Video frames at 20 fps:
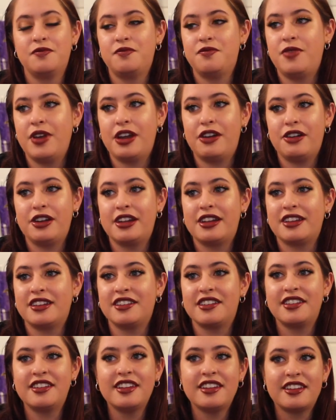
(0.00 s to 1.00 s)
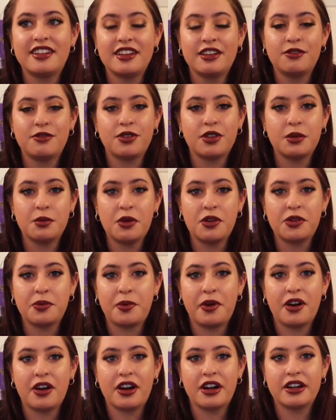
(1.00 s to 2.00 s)
very consistent for the most
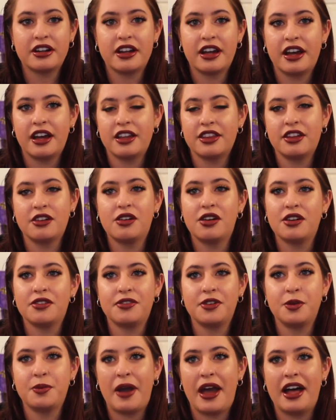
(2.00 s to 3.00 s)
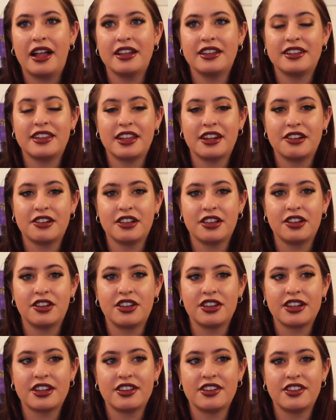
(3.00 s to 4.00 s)
part. There are a few palettes that are a little
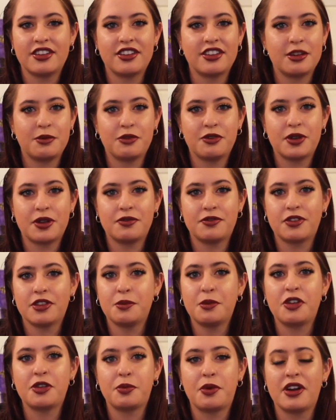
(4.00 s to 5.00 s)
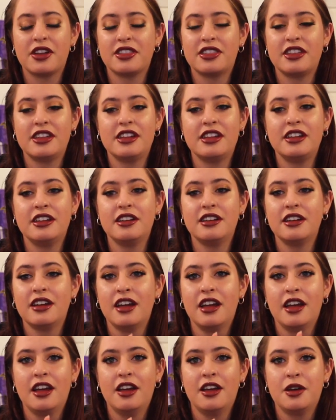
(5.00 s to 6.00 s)
inconsistent, but for the most part, the
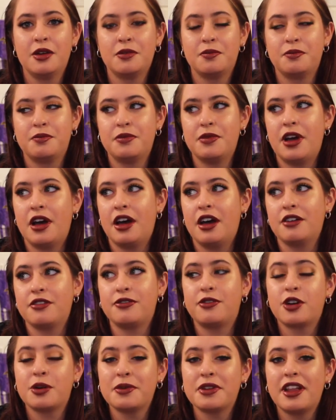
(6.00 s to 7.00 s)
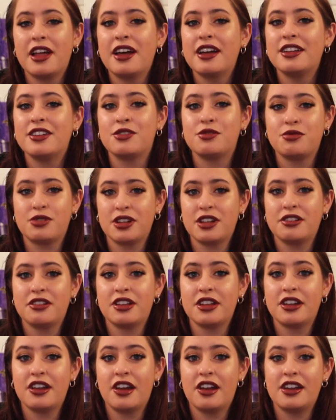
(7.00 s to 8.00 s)
formula is really,
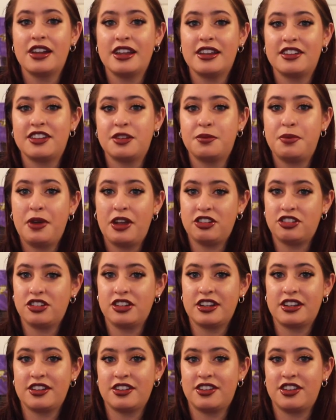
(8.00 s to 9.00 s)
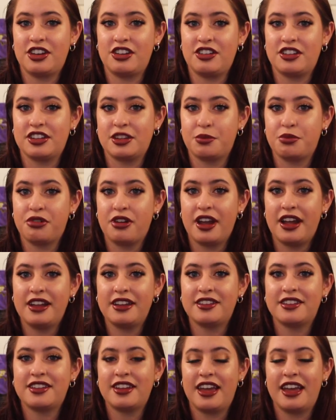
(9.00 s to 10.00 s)
really good, especially considering the
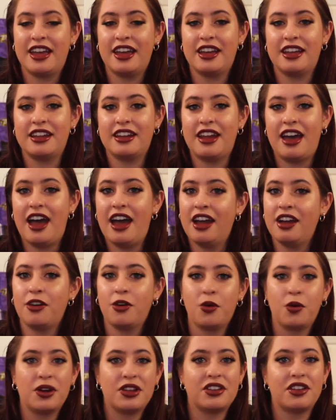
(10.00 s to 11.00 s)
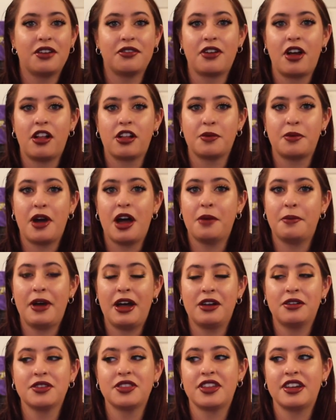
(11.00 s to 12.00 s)
price, and I always love ColourPop. I
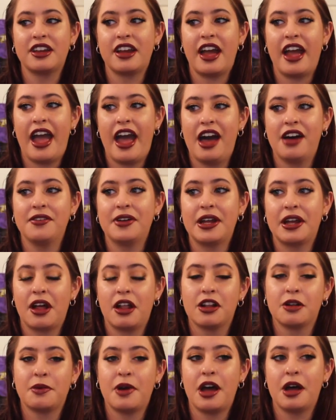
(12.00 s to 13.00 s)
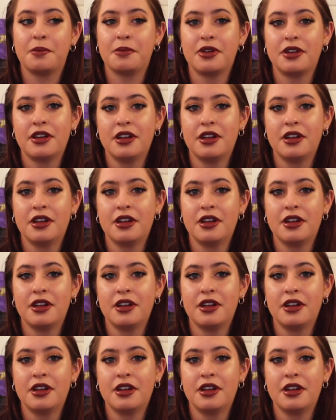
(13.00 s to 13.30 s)
don't think I have a ColourPop